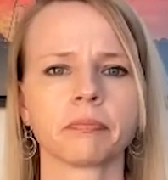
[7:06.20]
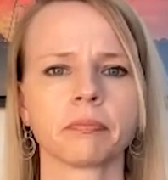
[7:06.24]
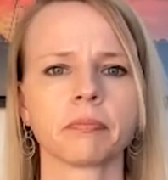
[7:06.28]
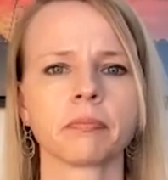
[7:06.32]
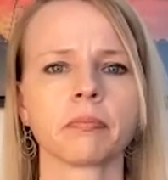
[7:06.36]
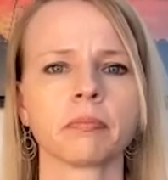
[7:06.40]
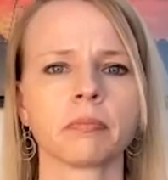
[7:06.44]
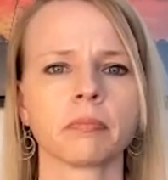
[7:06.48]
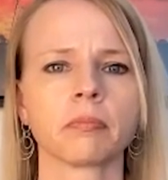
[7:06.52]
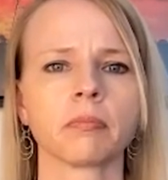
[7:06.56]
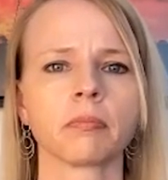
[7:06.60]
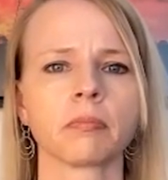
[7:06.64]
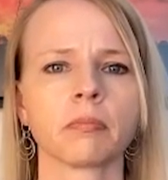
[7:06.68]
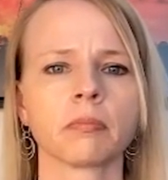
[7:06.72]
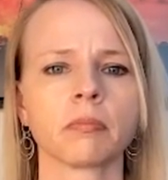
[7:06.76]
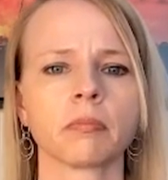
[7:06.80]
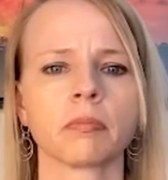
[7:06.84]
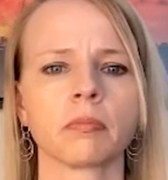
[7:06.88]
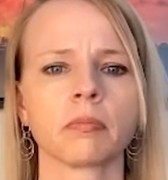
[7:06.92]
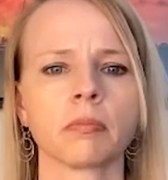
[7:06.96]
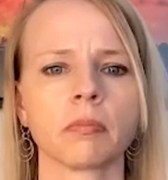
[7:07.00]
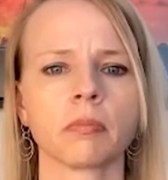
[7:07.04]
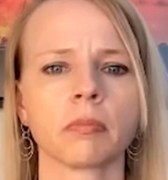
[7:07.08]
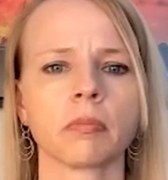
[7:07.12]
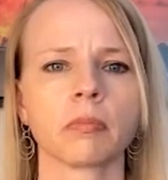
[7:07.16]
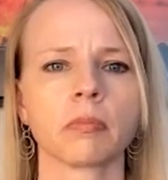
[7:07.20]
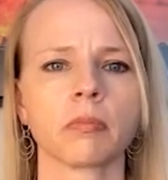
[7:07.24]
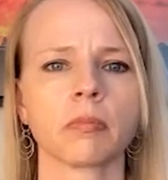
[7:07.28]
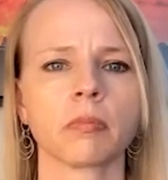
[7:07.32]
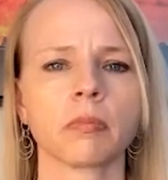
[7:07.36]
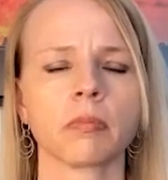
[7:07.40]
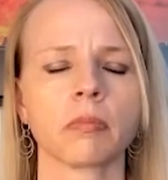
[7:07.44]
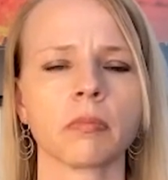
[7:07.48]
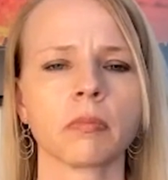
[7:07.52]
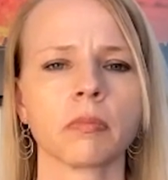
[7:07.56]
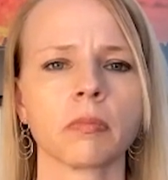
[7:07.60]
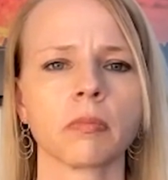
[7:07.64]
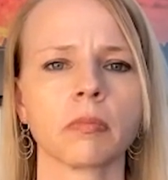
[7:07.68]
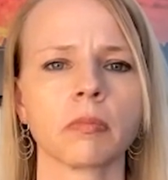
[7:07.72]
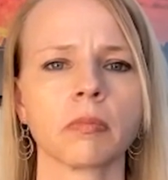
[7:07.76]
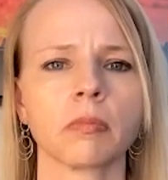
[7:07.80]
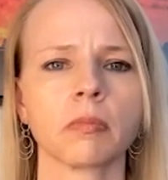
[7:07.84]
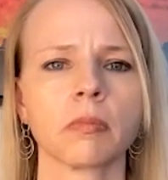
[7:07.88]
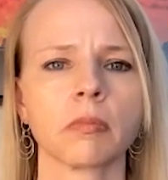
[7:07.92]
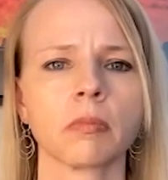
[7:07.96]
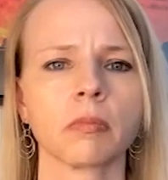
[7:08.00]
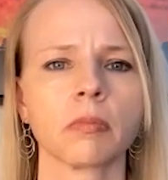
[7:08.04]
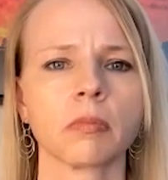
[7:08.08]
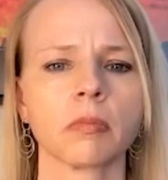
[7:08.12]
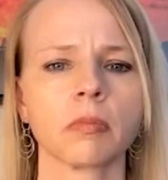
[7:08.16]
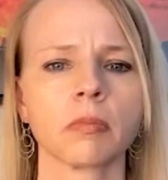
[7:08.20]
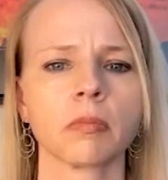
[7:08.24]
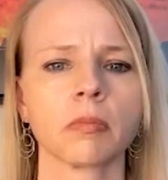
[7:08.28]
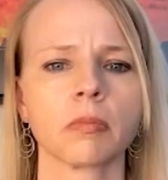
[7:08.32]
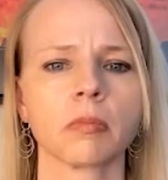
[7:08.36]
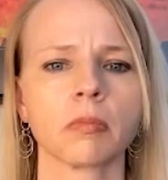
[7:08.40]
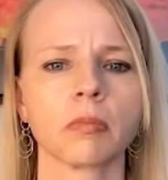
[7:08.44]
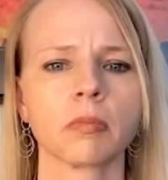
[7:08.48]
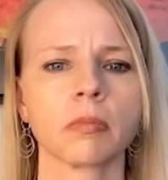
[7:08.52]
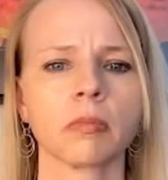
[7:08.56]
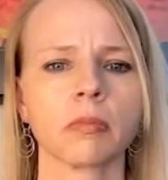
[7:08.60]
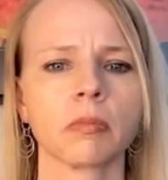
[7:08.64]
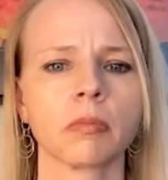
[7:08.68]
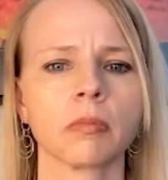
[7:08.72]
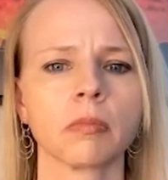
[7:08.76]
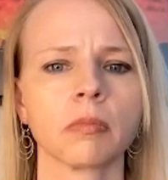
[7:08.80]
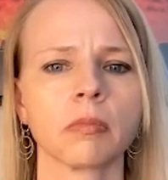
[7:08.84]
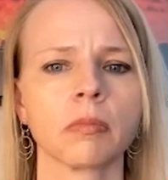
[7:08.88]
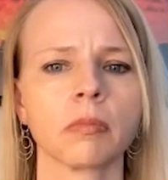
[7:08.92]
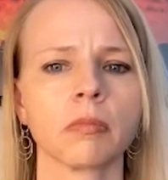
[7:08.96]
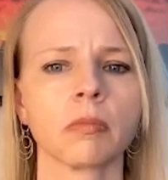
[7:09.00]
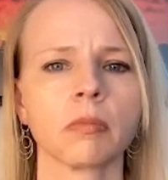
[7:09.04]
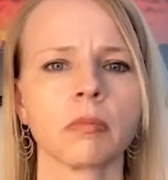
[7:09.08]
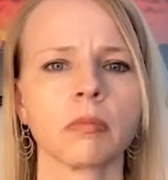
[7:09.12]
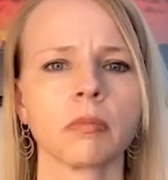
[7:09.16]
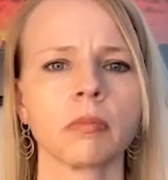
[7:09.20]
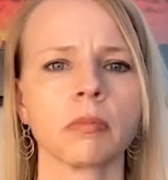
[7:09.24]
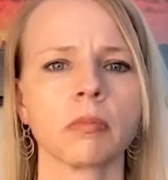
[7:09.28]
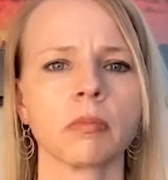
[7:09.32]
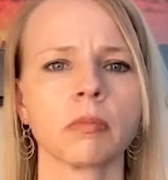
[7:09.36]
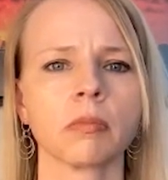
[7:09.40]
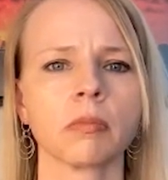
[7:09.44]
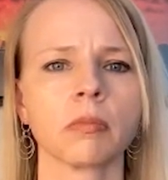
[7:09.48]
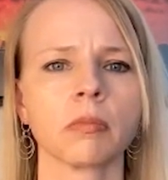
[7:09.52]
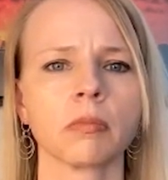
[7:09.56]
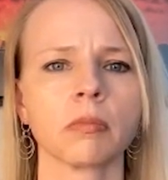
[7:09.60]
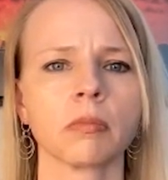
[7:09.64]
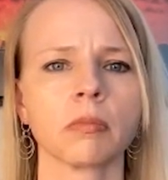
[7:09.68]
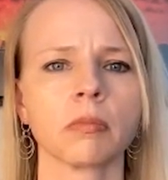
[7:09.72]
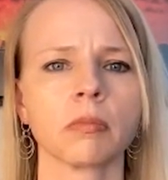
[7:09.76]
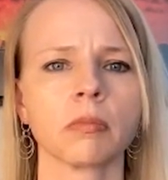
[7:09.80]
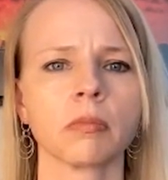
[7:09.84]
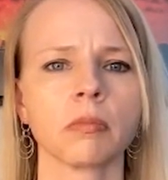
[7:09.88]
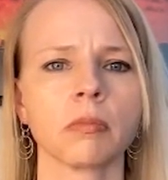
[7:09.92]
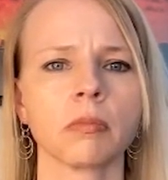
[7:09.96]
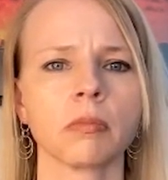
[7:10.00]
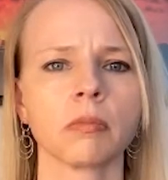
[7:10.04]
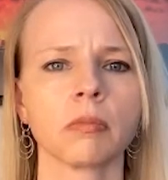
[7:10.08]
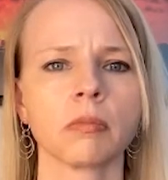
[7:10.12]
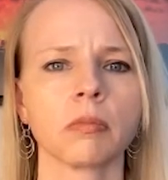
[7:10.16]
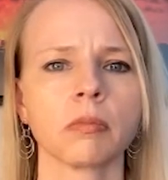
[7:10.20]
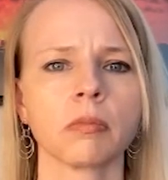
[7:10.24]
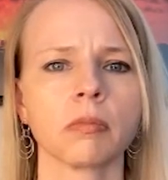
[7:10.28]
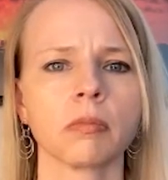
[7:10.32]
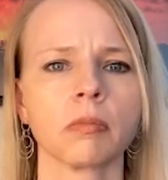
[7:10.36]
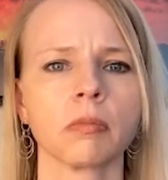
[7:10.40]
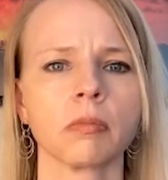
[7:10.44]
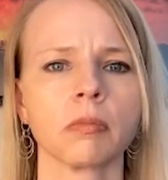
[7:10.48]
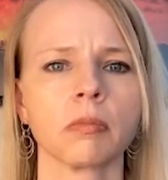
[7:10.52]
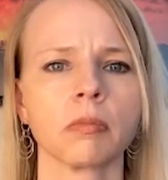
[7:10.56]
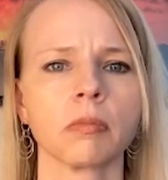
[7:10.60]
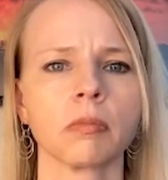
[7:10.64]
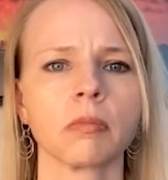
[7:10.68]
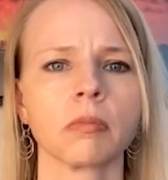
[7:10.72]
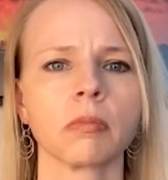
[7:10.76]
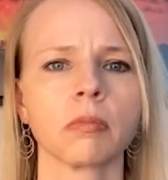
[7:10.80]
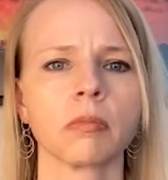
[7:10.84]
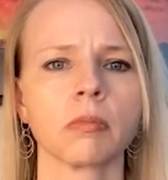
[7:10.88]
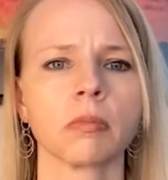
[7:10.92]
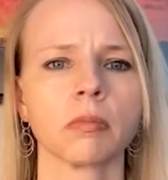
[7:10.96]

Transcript: No words are spoken by the person on screen.